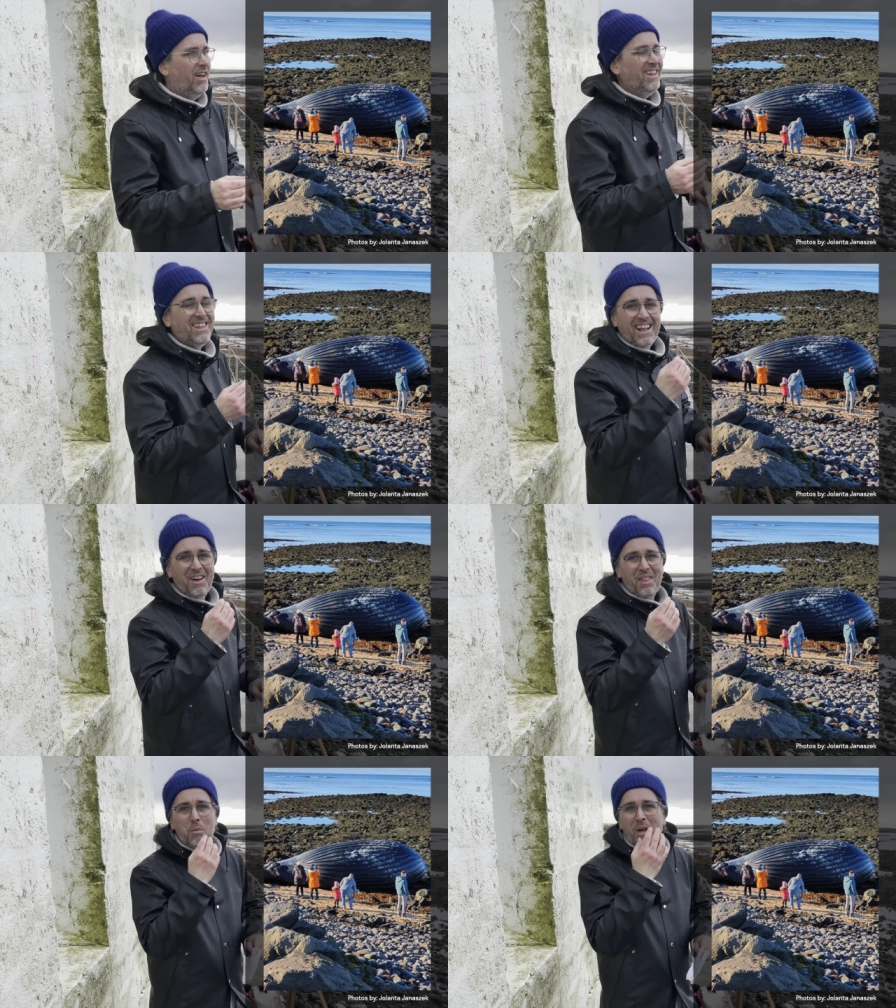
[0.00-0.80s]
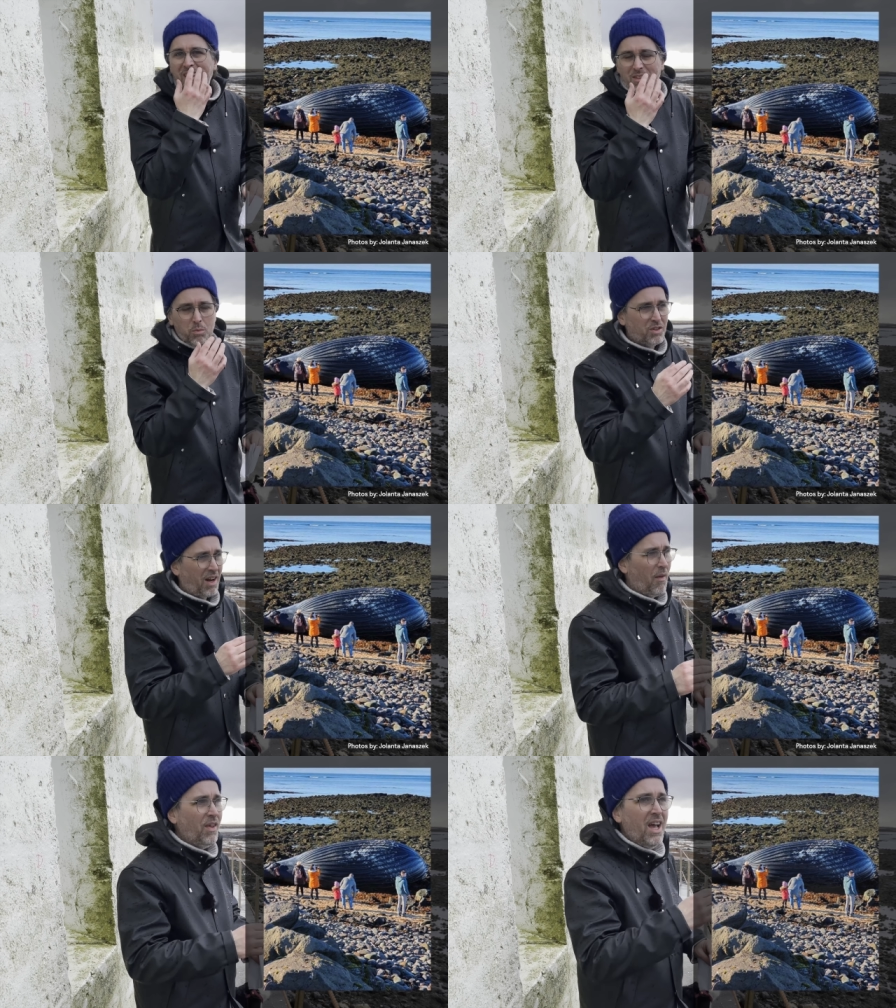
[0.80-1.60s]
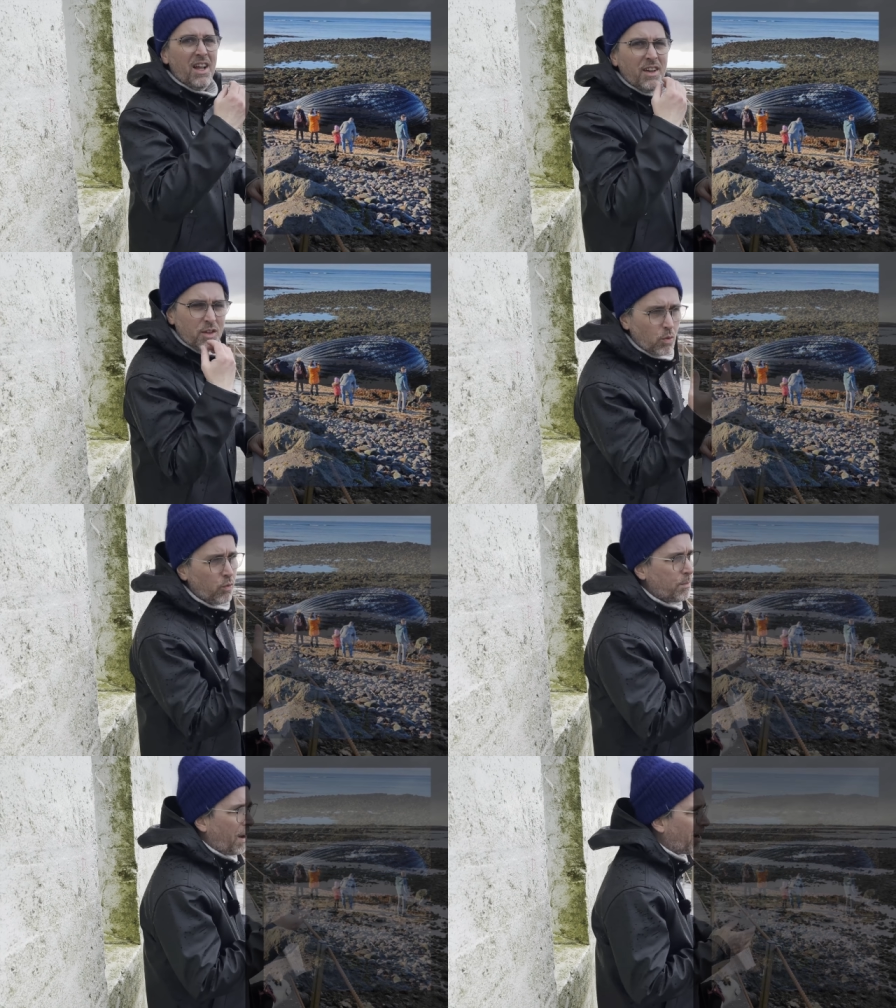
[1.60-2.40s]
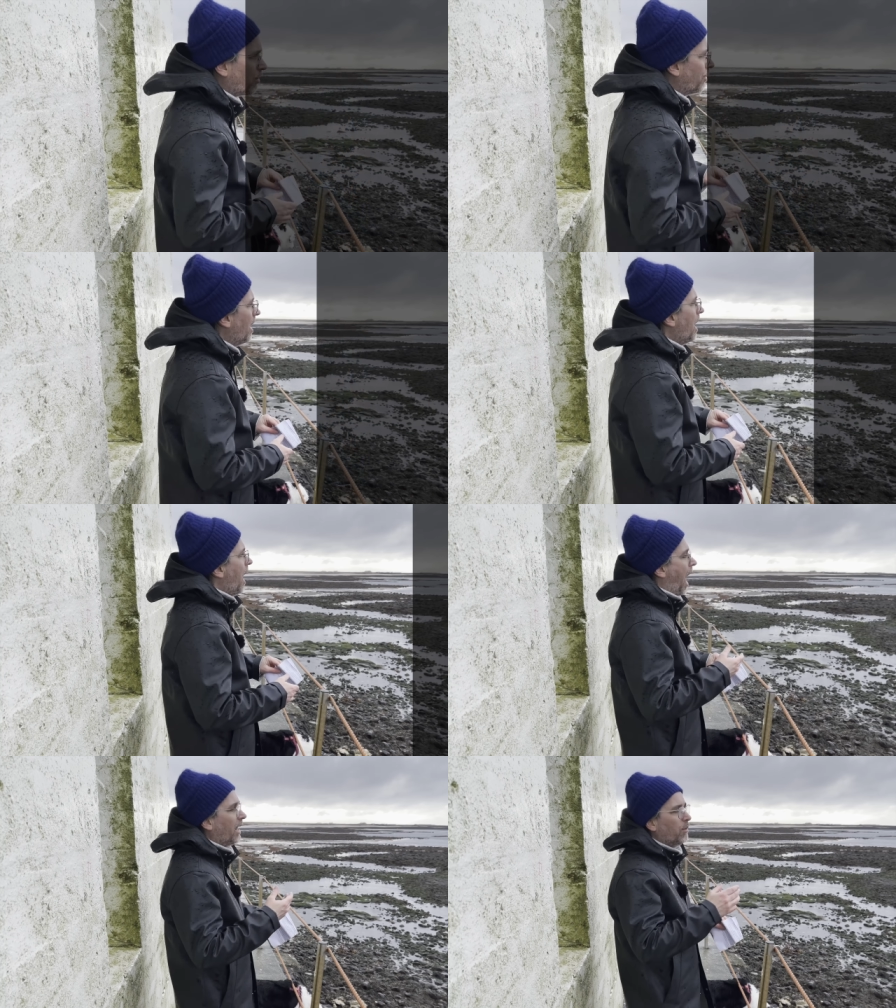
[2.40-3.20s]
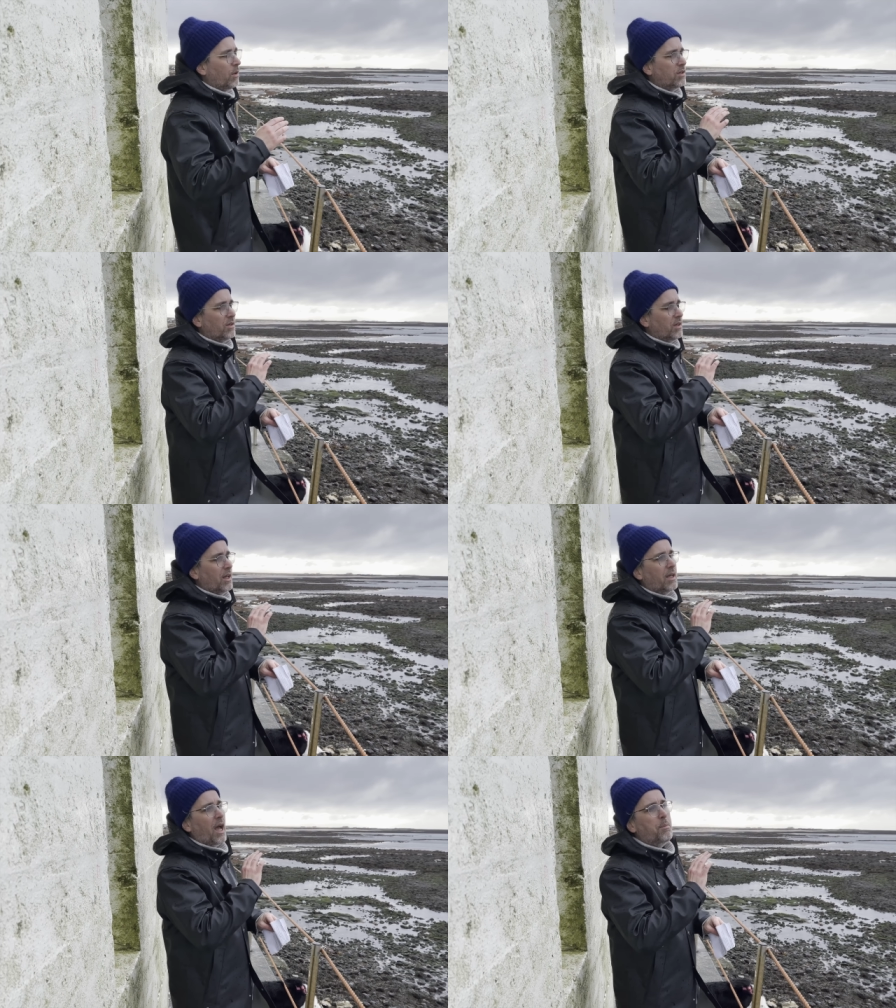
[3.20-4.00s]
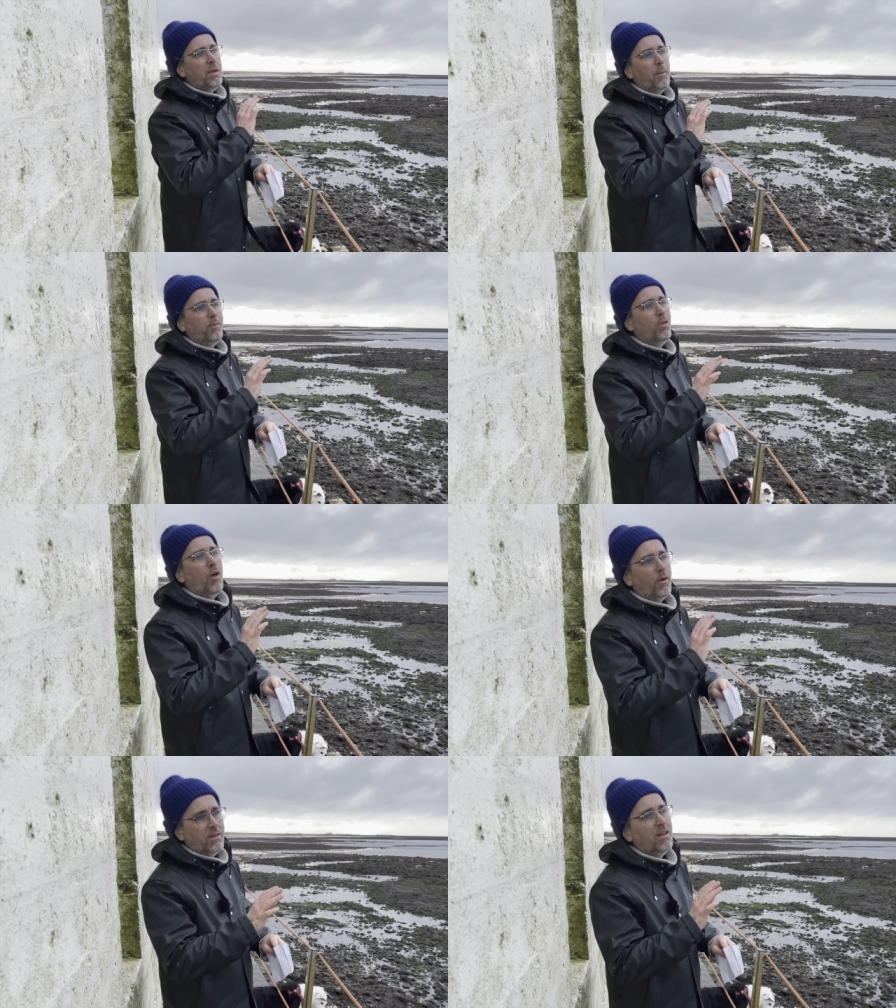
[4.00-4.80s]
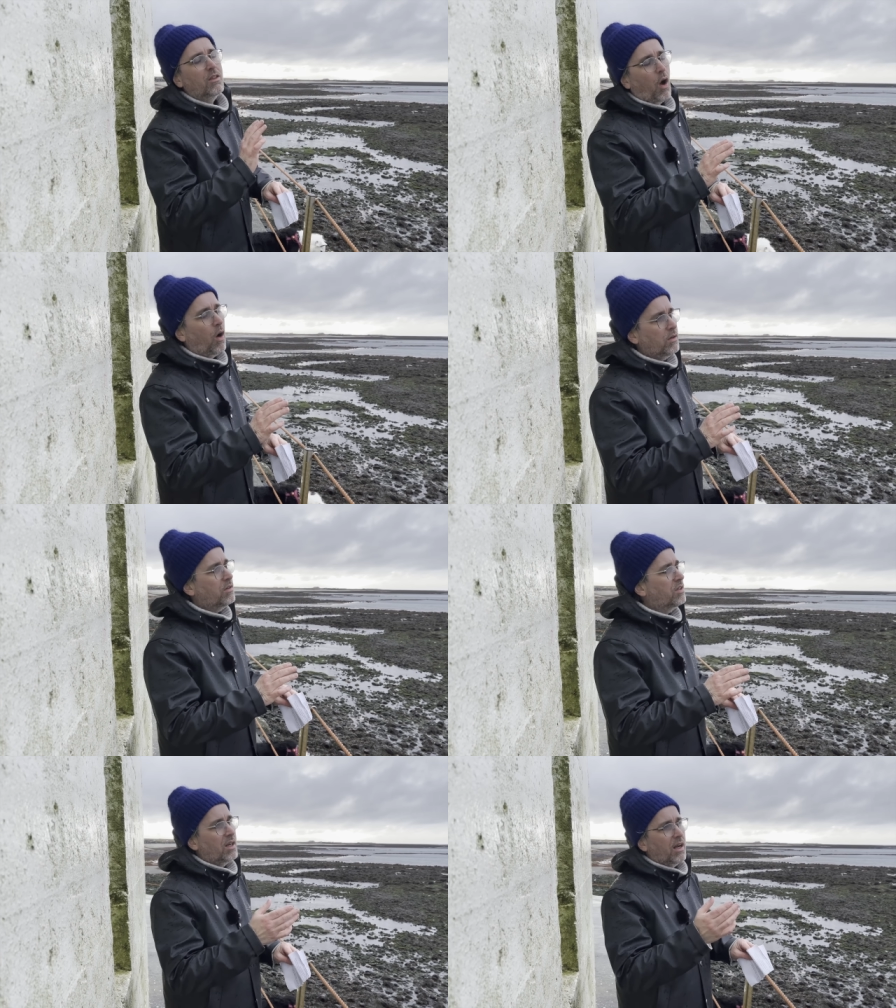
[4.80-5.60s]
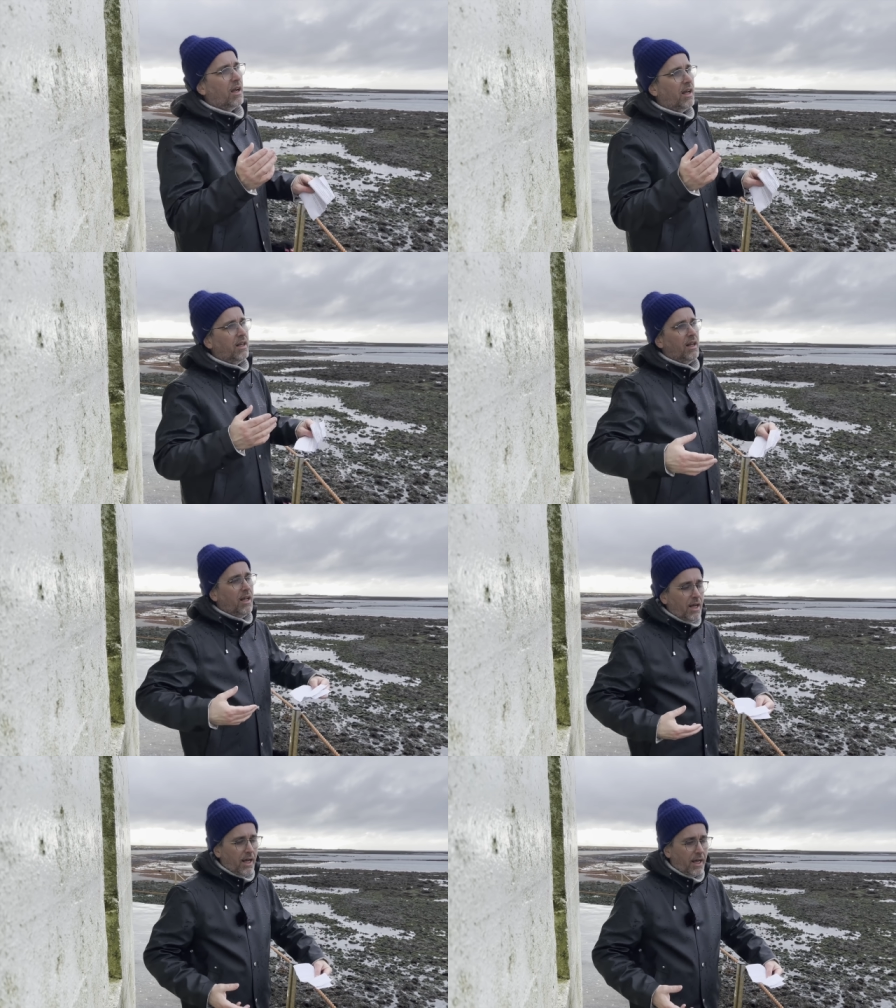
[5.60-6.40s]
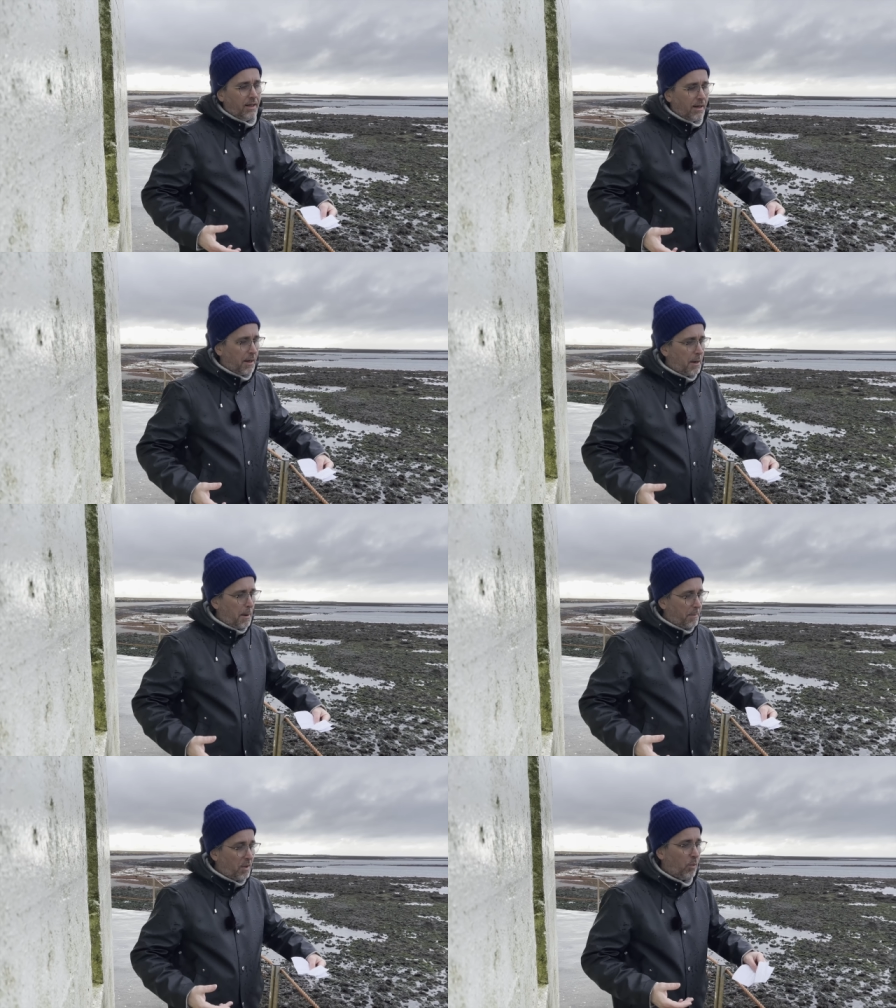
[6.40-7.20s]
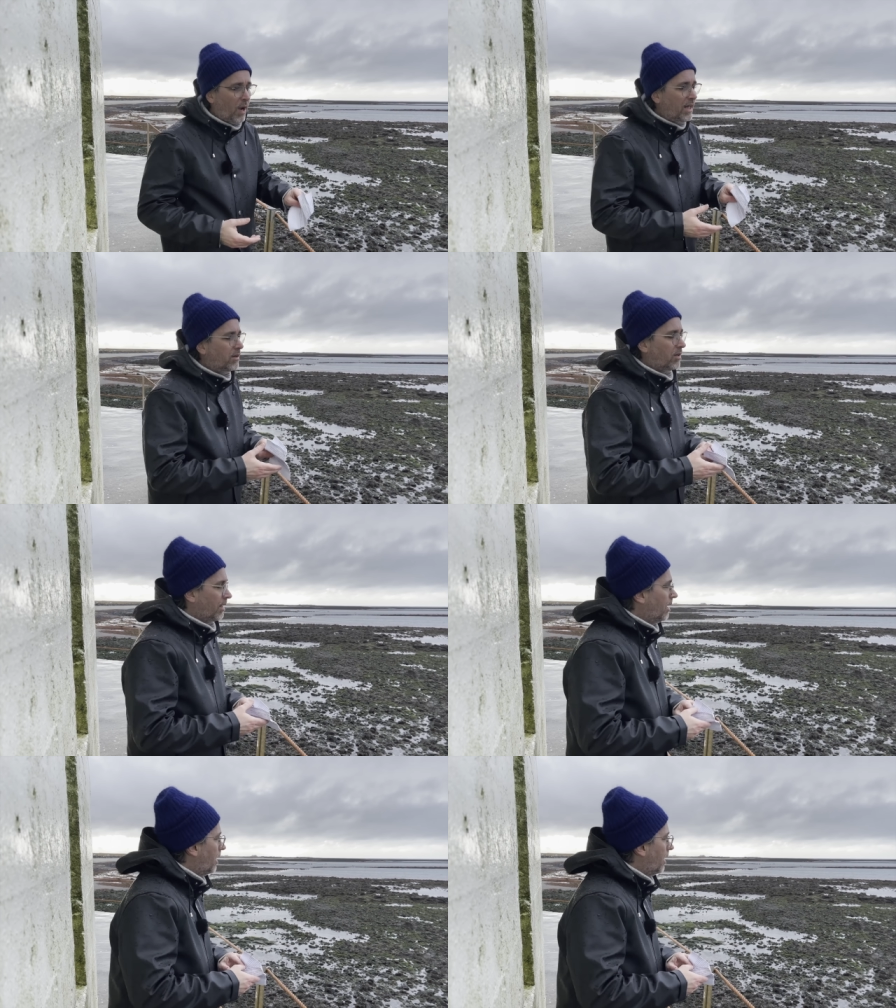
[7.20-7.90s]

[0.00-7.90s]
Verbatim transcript: it's like the weirdest sound, Hnúfubakur, and it can be up to 30 tons in weight.